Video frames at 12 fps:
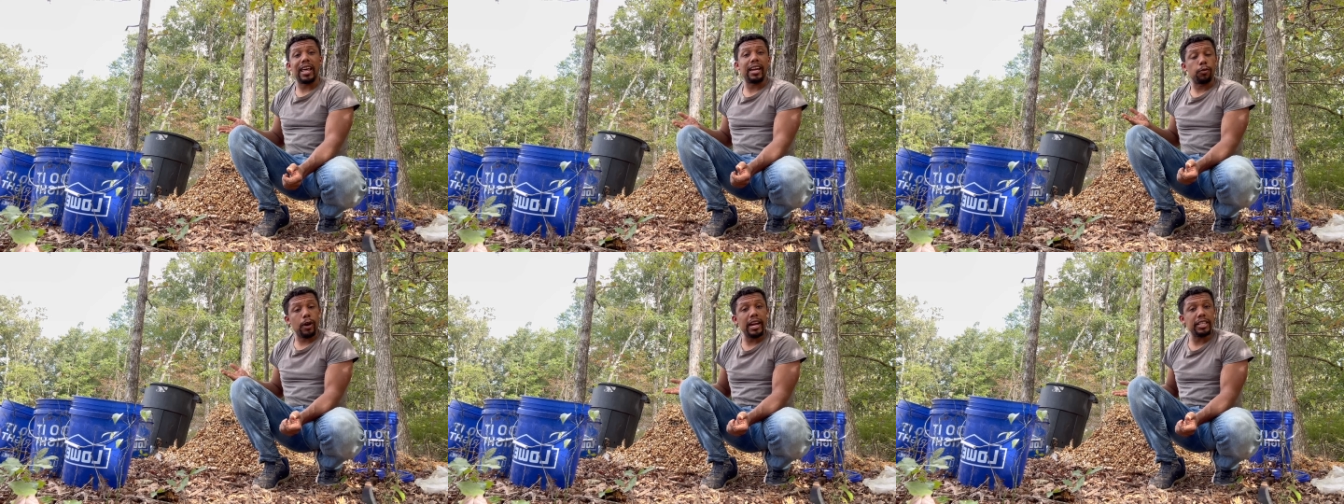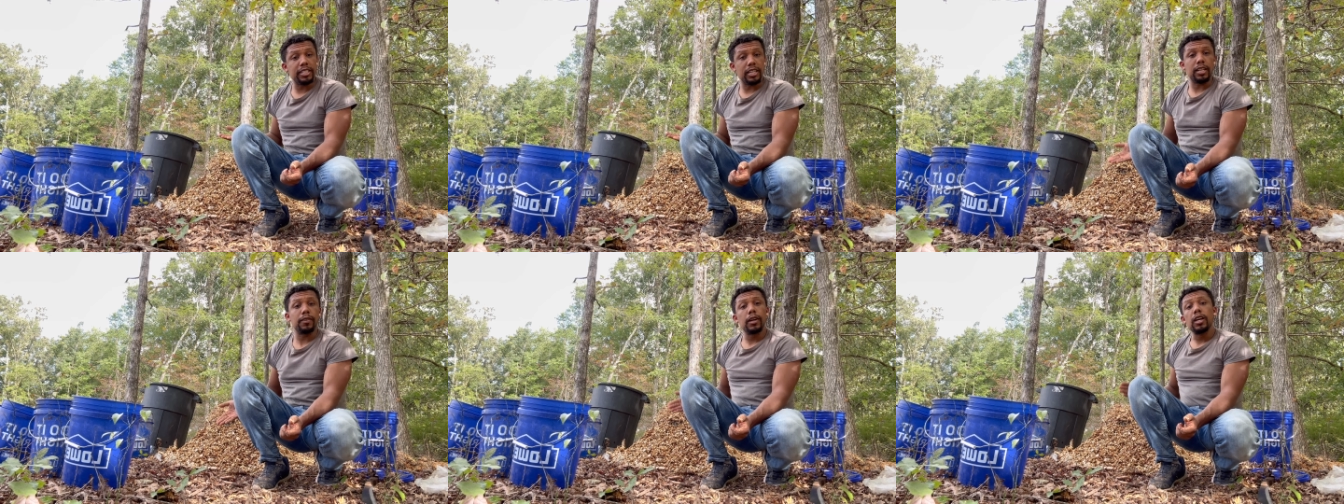like
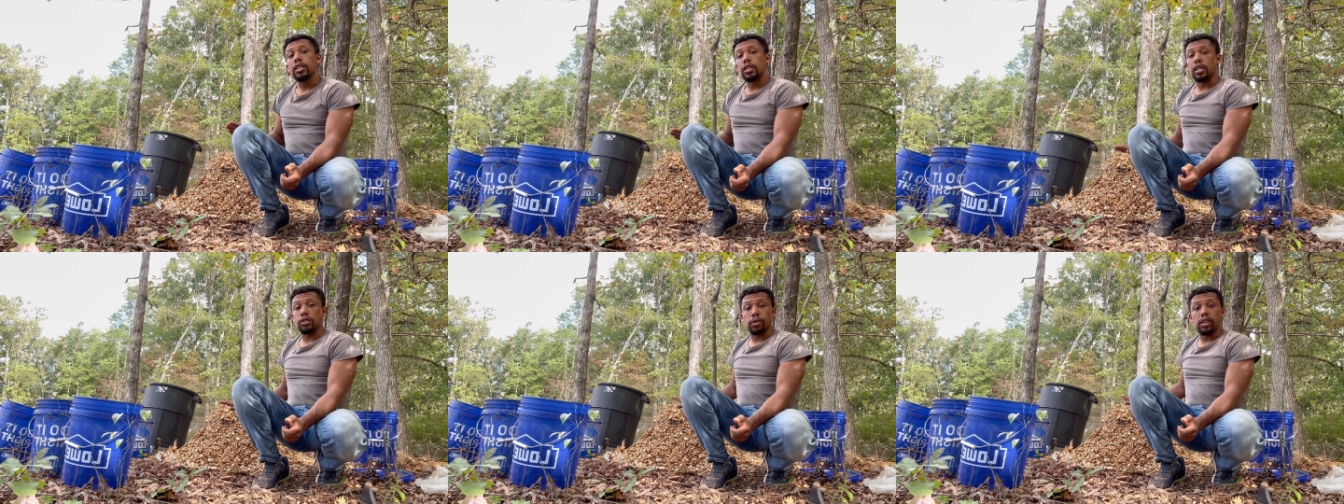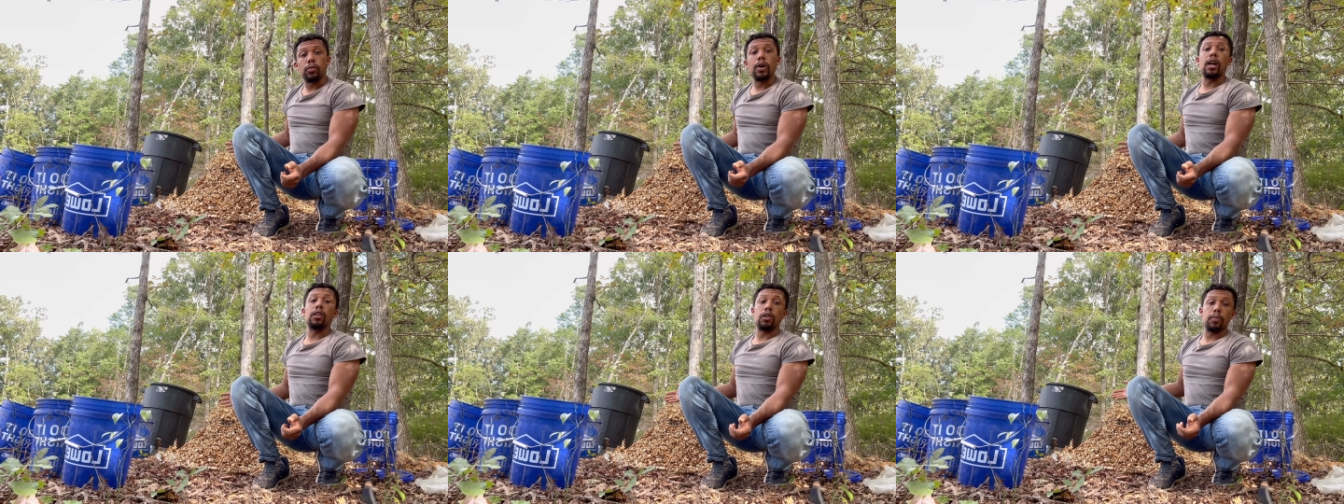reishi does really
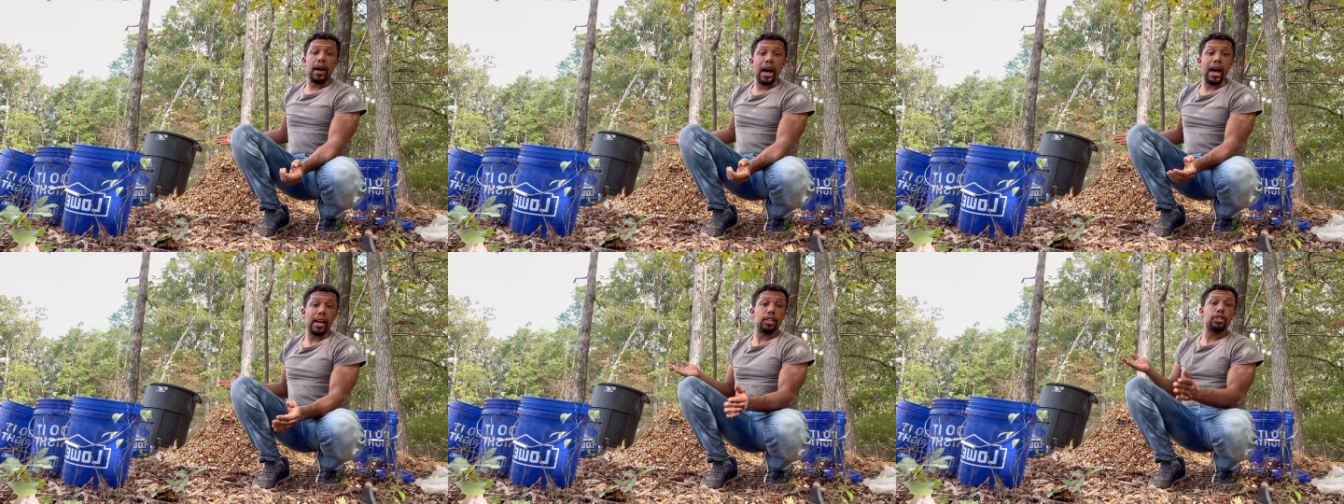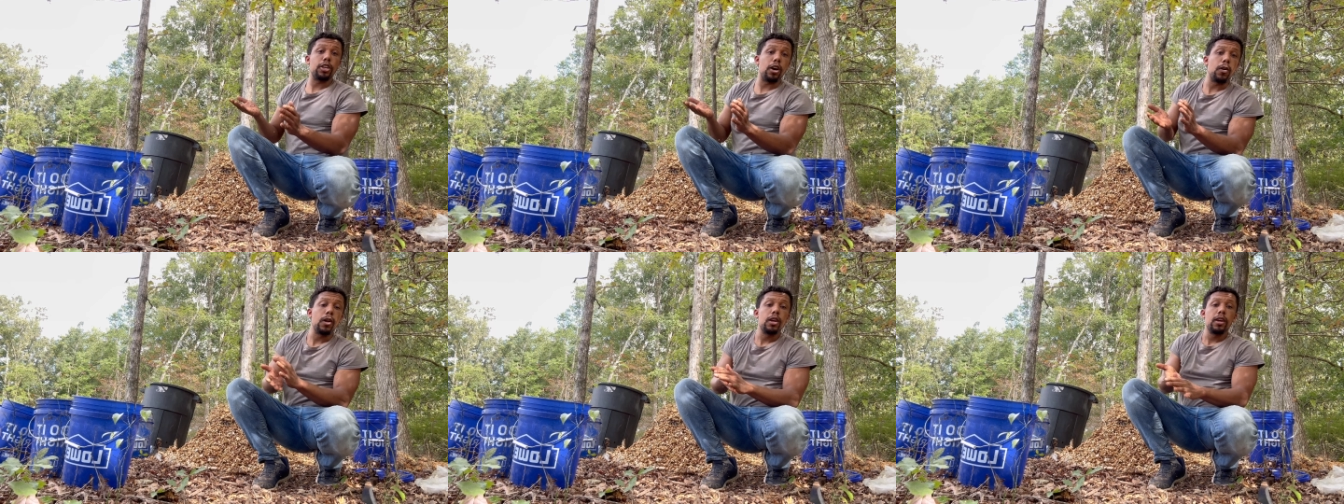well on pine. So
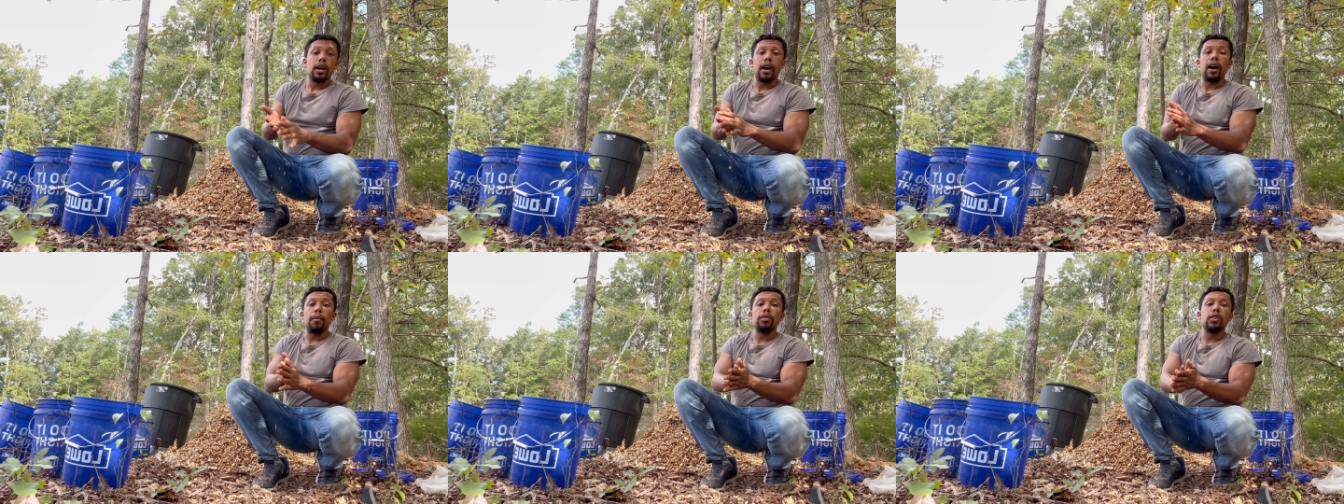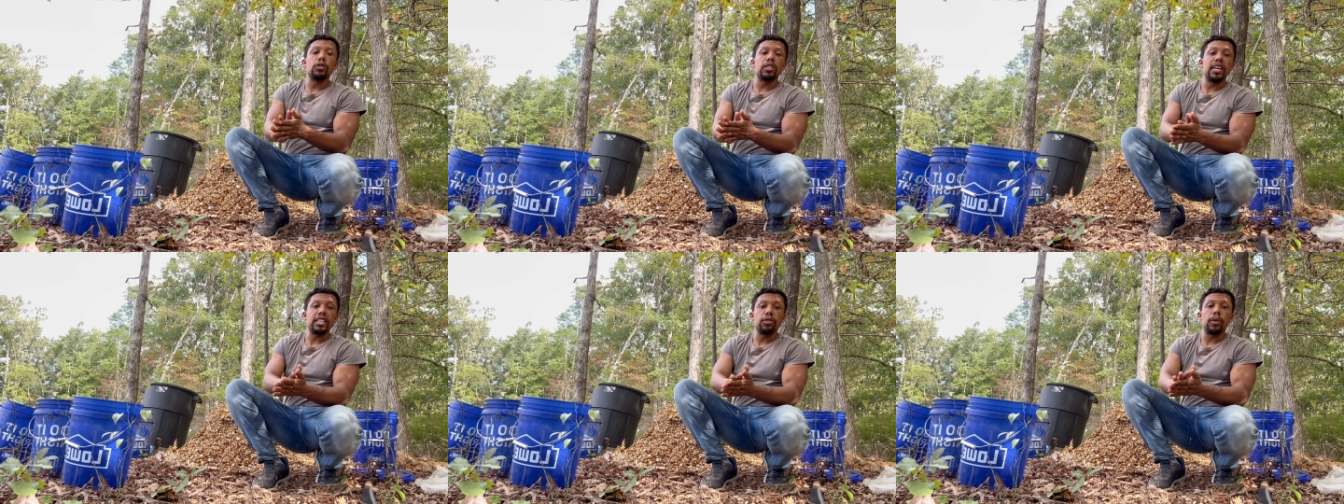um, those are
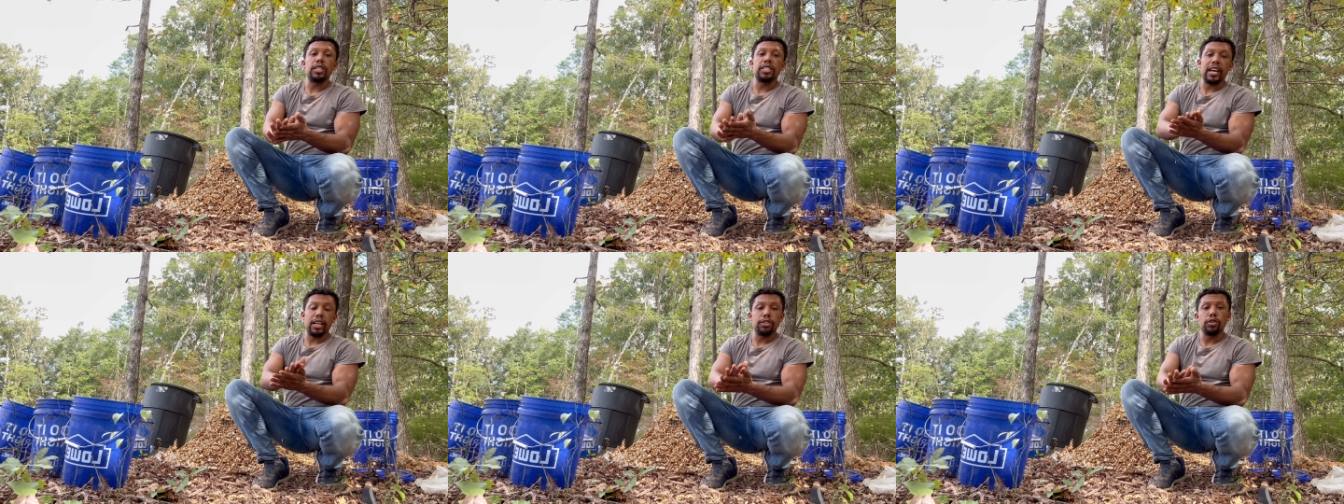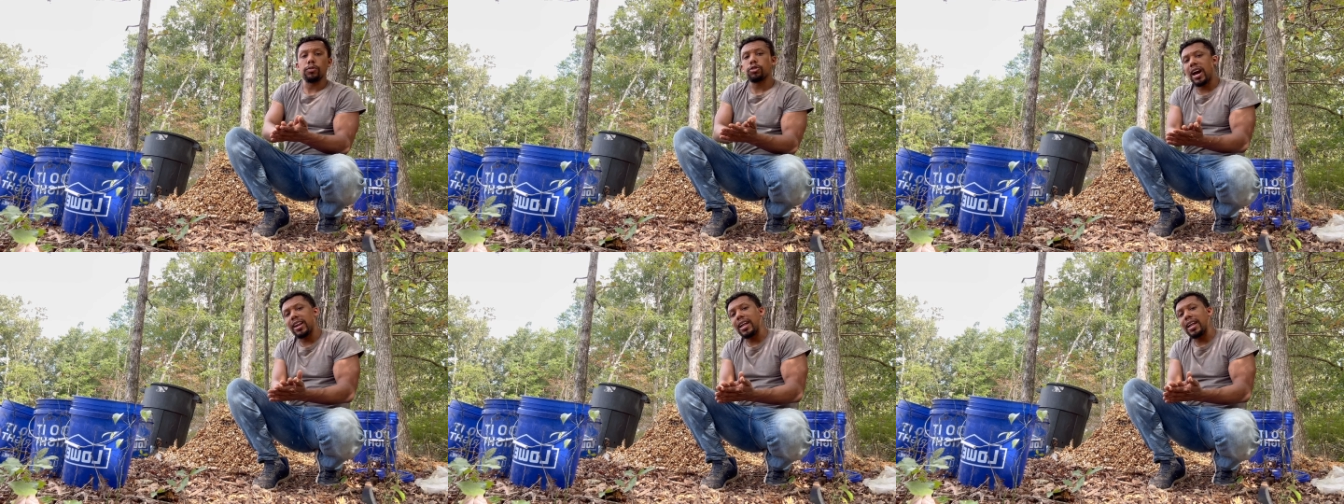things you want to check into. Try to